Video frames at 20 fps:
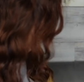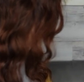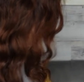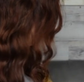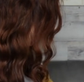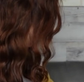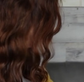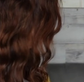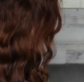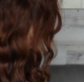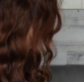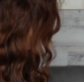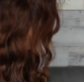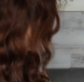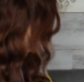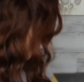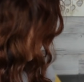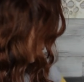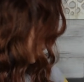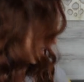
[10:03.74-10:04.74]
you feel
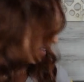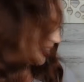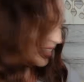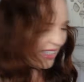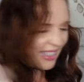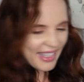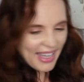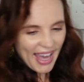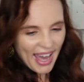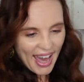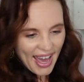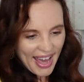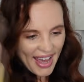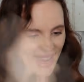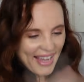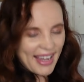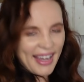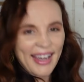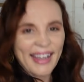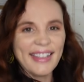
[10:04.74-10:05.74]
awesome. You're like,
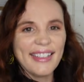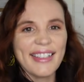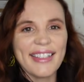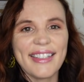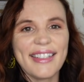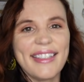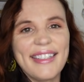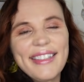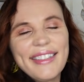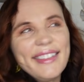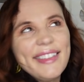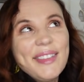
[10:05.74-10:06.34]
yay! And just